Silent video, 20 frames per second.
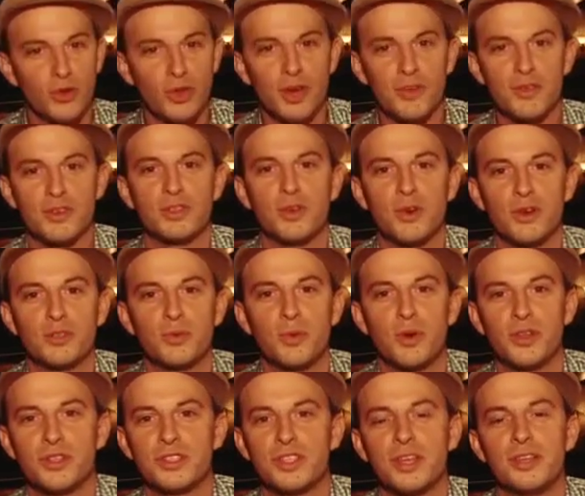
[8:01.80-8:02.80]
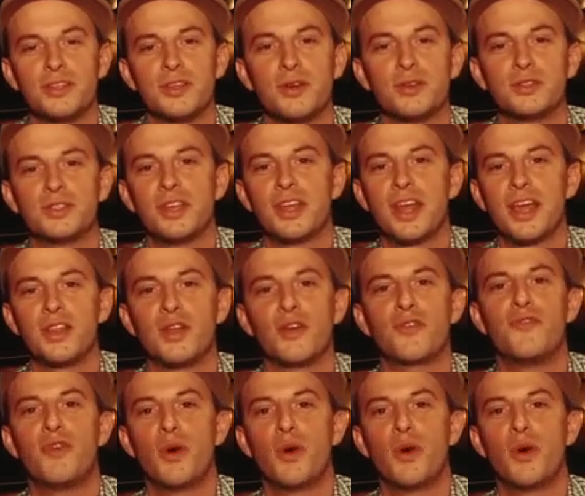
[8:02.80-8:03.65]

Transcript: only at Resorts World Sentosa, and I look